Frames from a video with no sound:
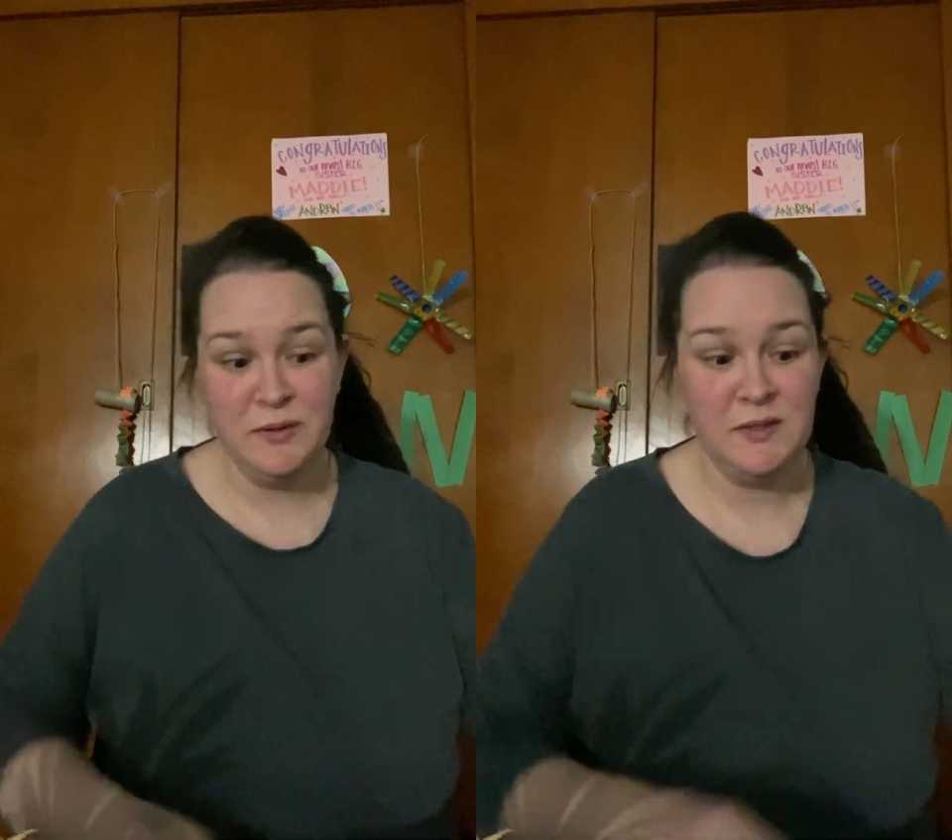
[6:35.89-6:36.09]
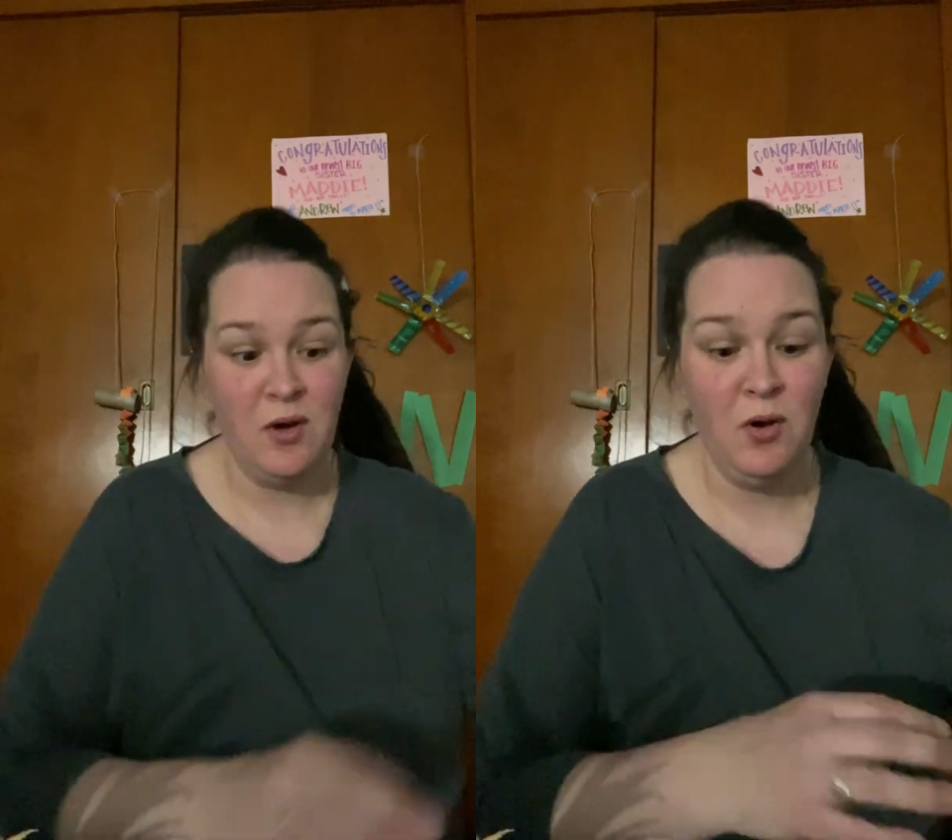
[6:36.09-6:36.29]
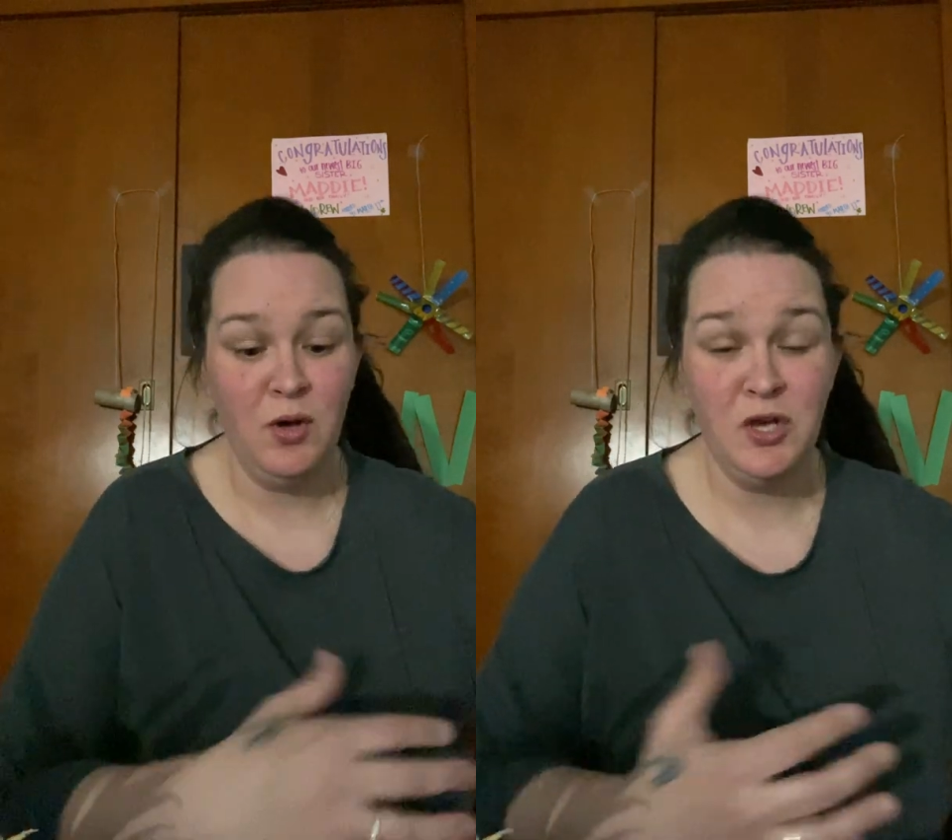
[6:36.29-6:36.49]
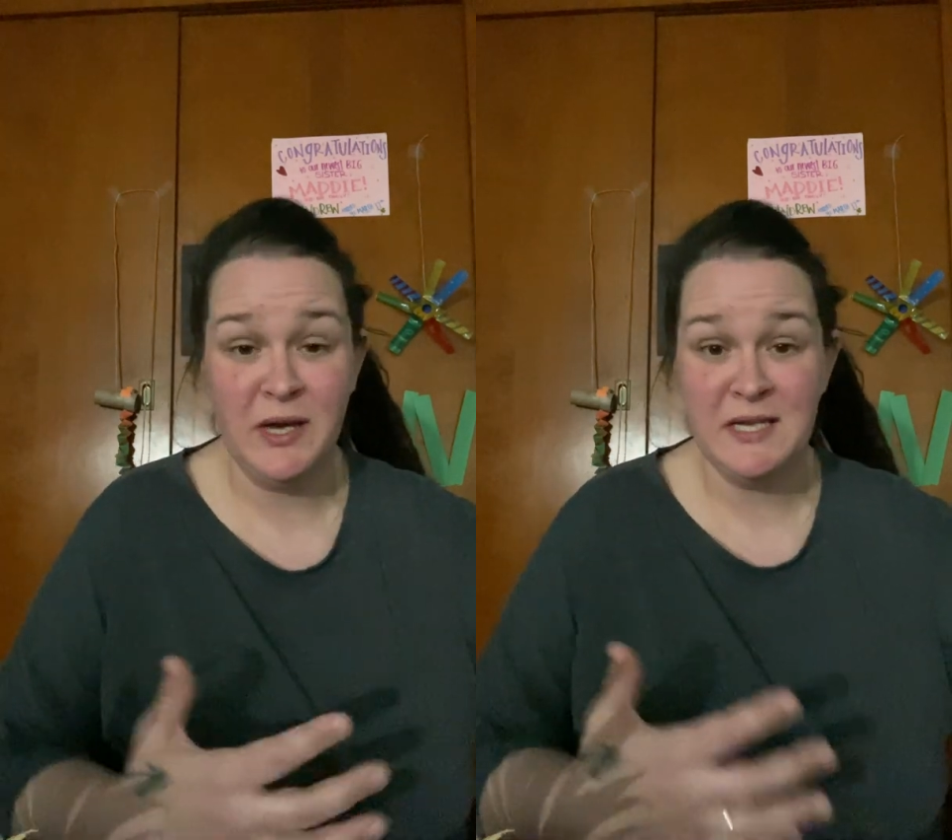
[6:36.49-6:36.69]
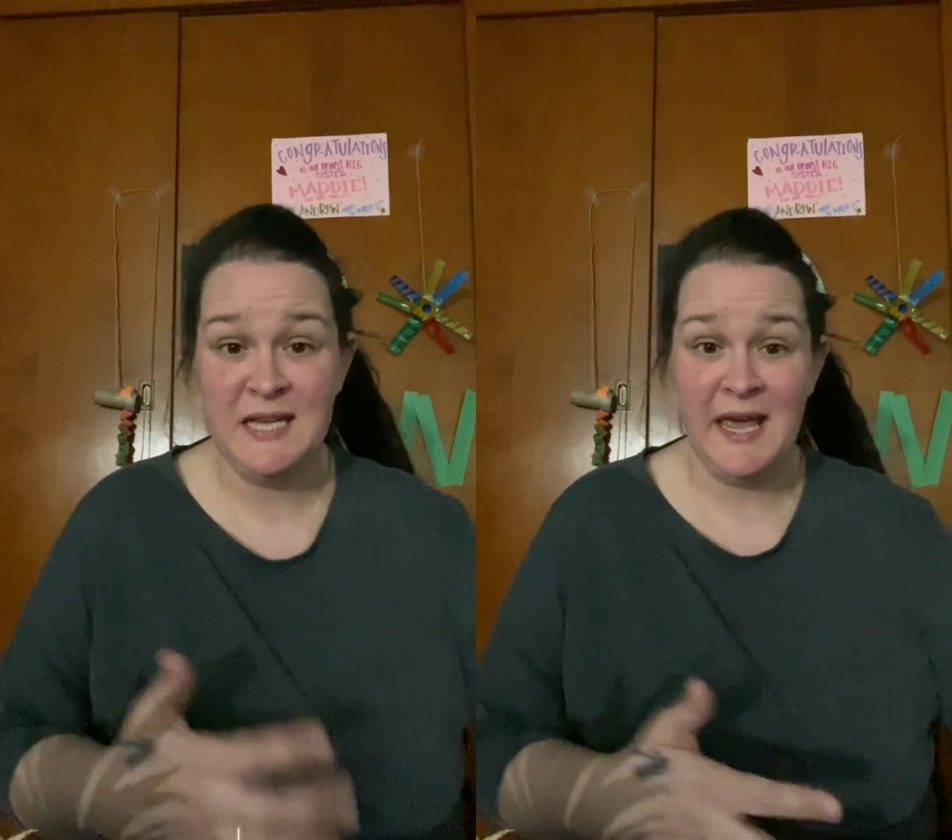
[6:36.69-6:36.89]
So you
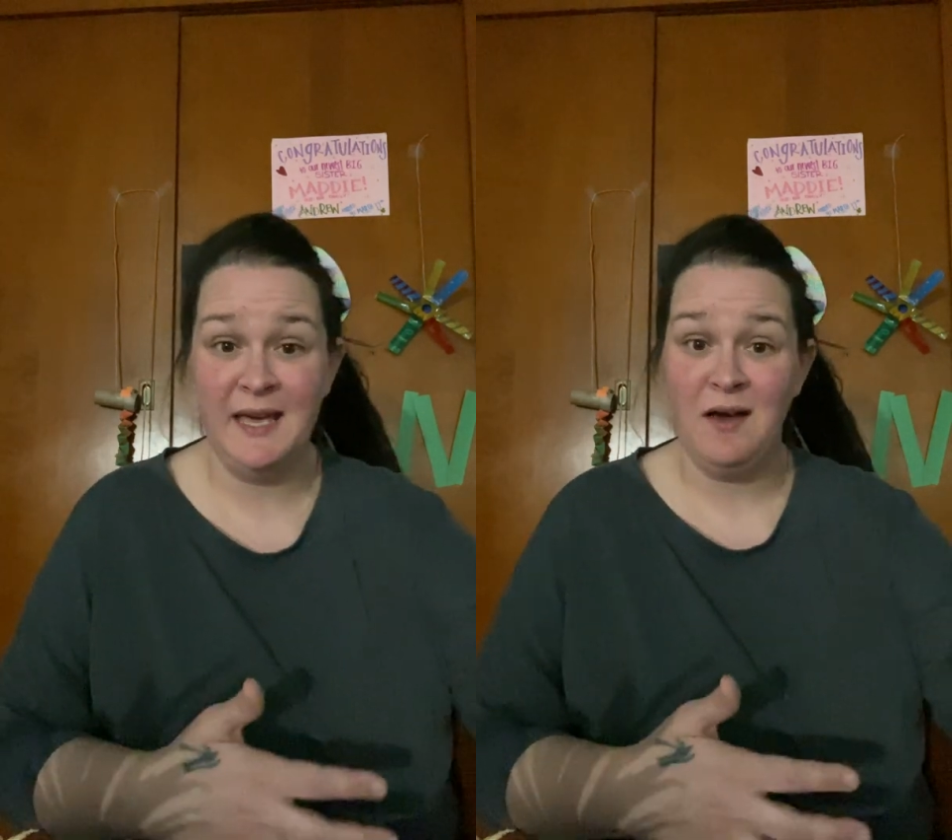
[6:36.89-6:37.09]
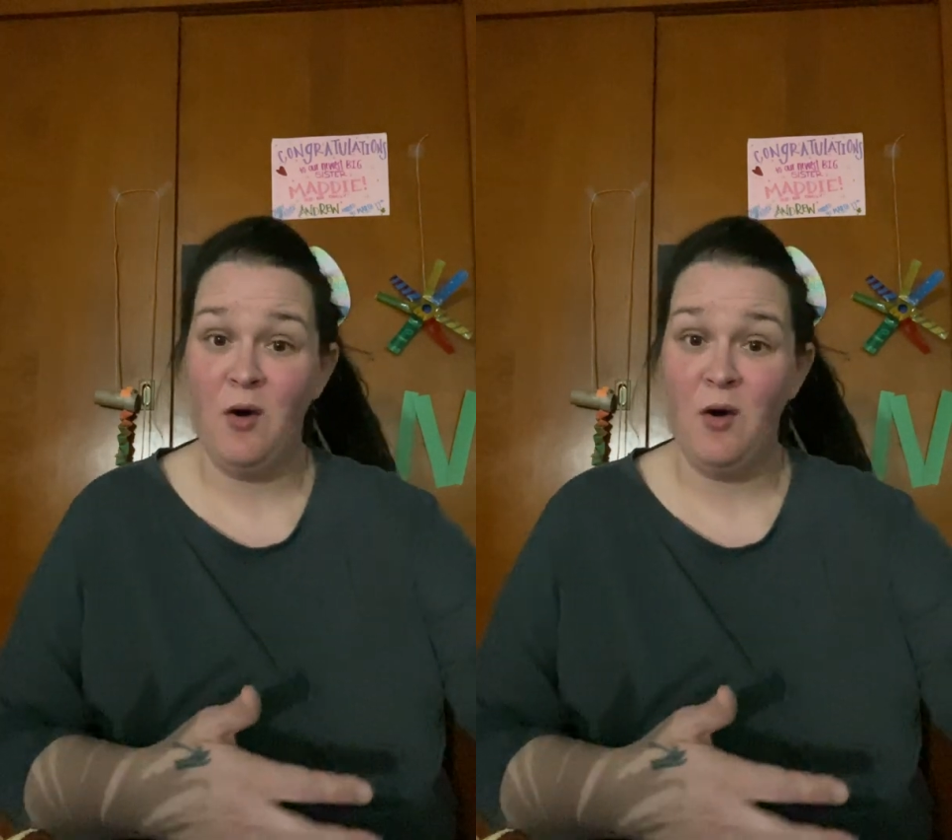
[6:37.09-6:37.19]
can take